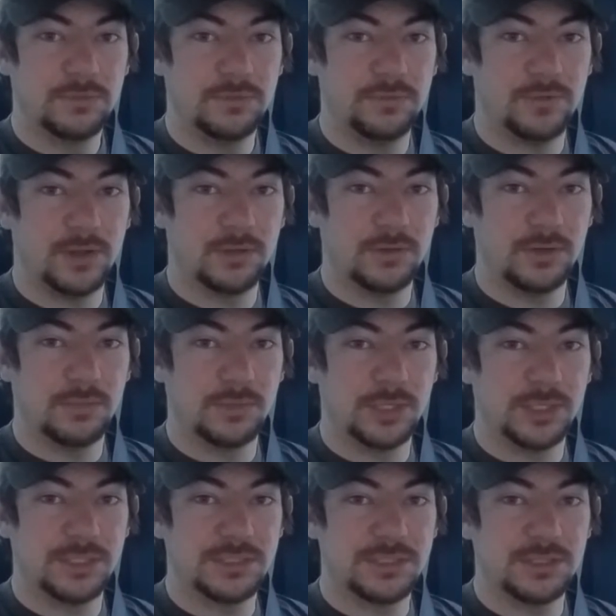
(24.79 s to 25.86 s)
If you follow him
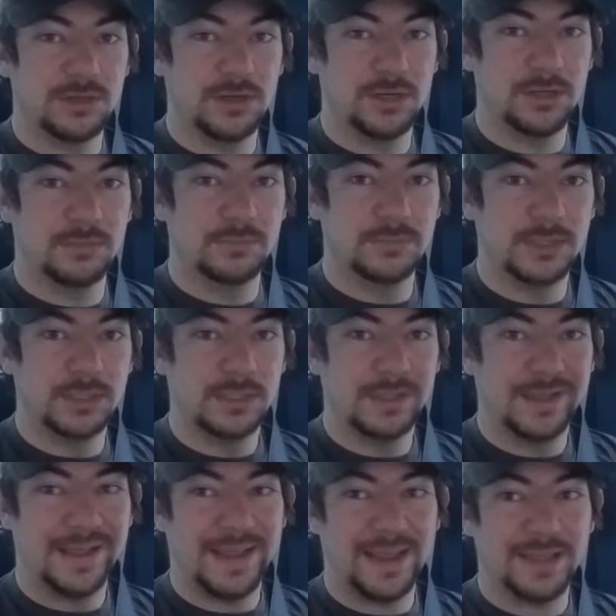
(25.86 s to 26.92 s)
on Instagram,
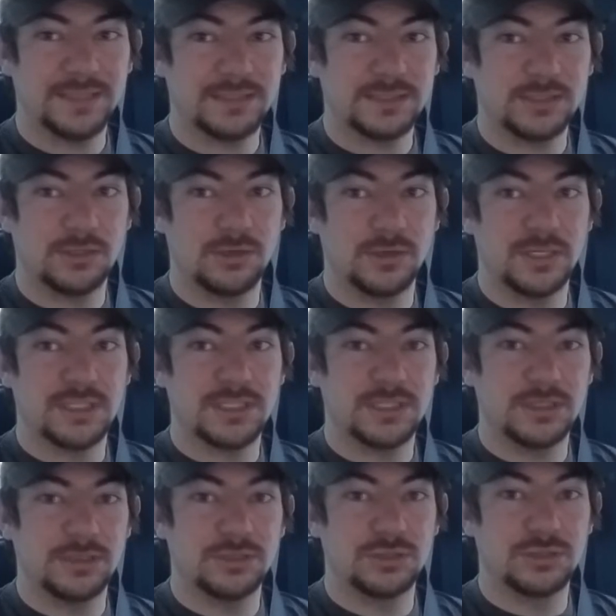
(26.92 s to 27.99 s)
at
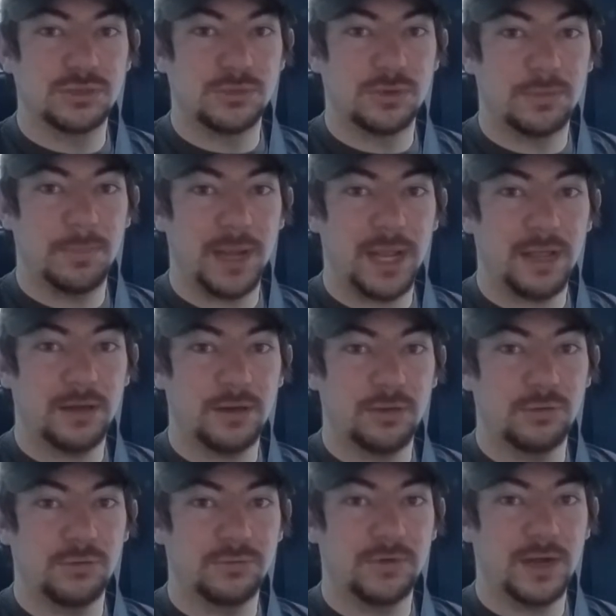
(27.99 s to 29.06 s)

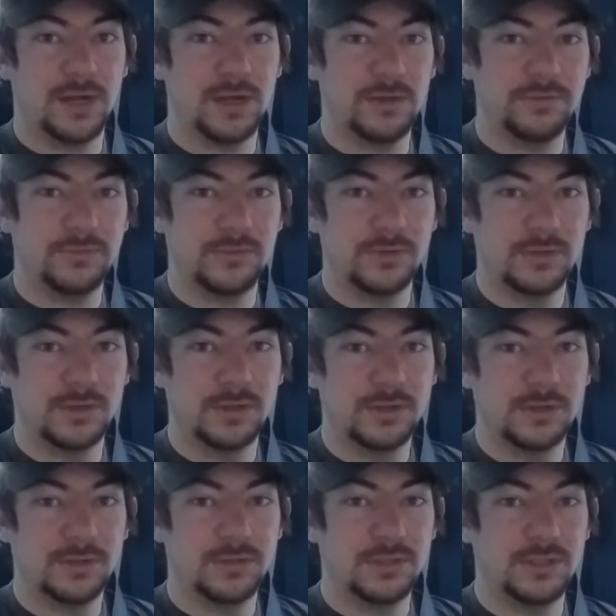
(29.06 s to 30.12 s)
Chris_Pat05,
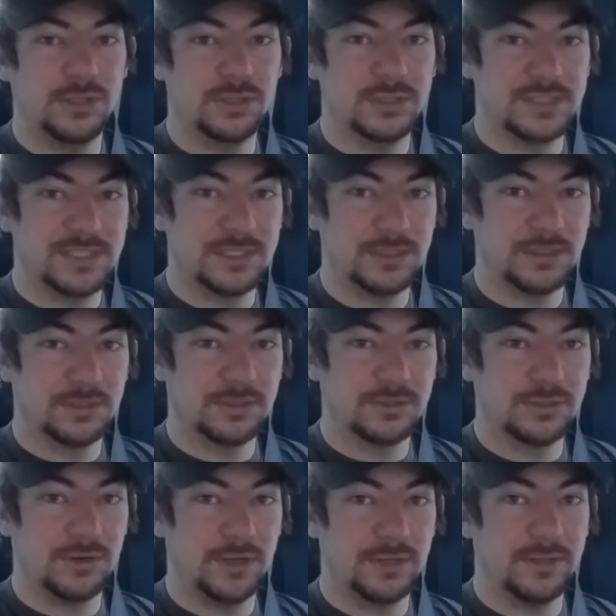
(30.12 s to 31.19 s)
then you can see all
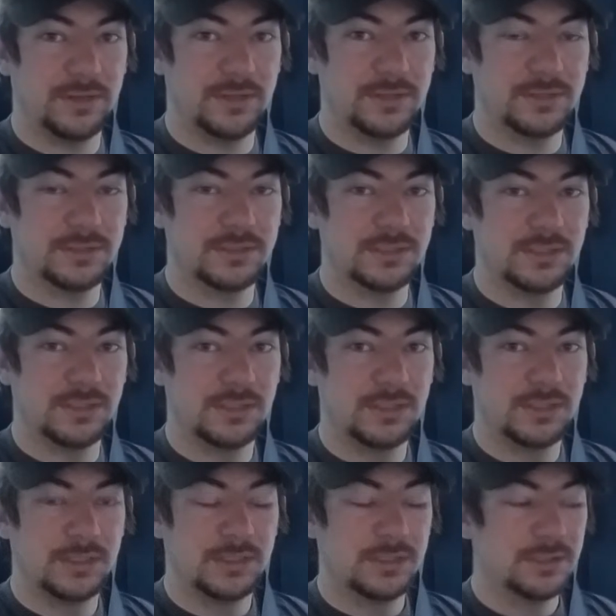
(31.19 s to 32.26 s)
those great things.
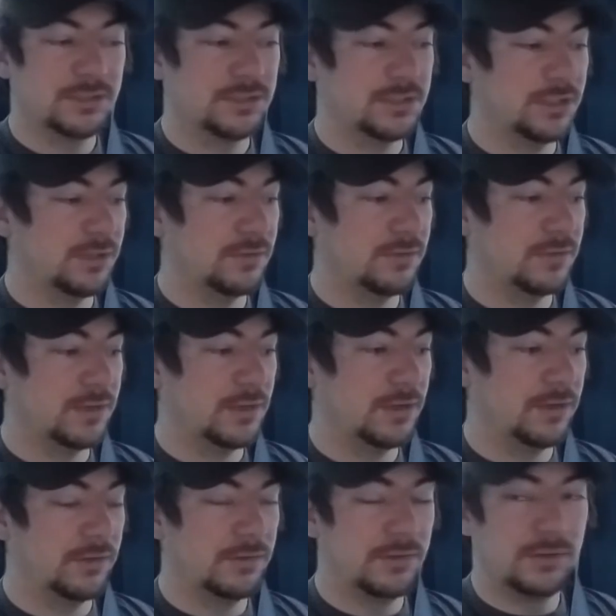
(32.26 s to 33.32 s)

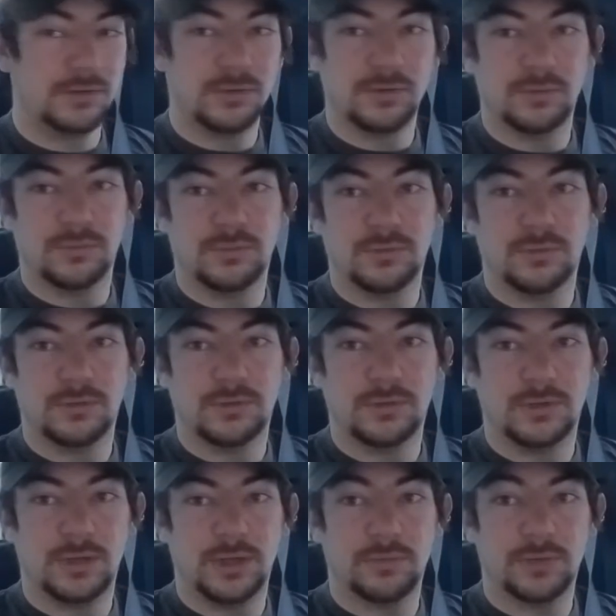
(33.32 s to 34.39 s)
So,
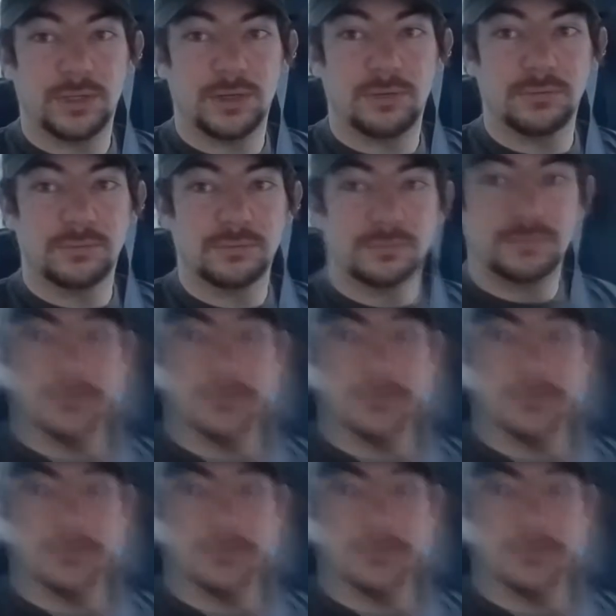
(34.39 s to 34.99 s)
here we go.